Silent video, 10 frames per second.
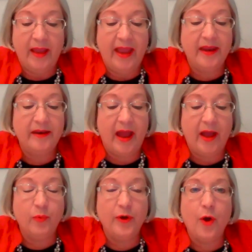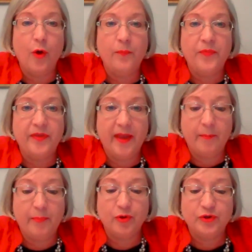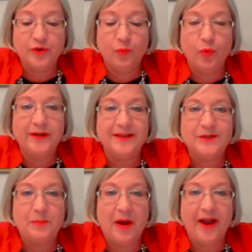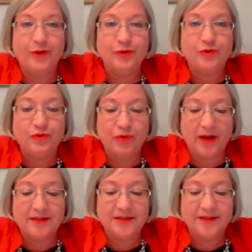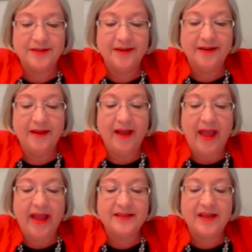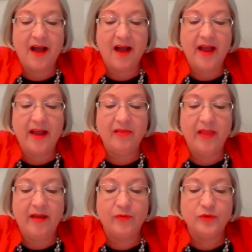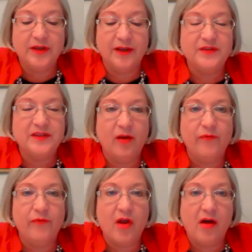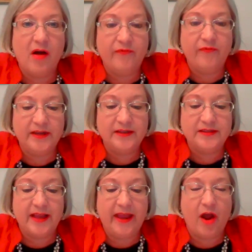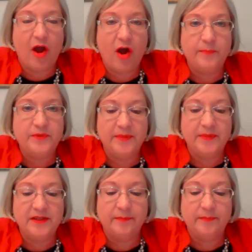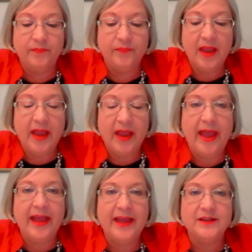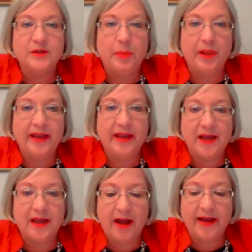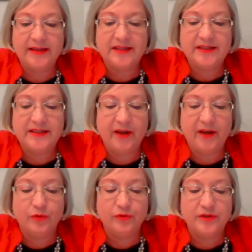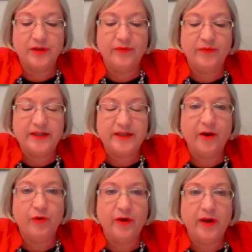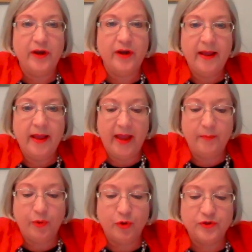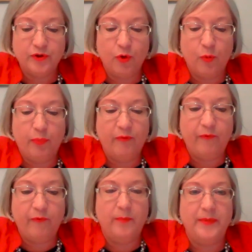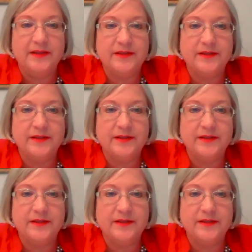And I would hope that that person would inspire trust, has high levels of self-confidence and optimism, and displays high standards of integrity and personal performance.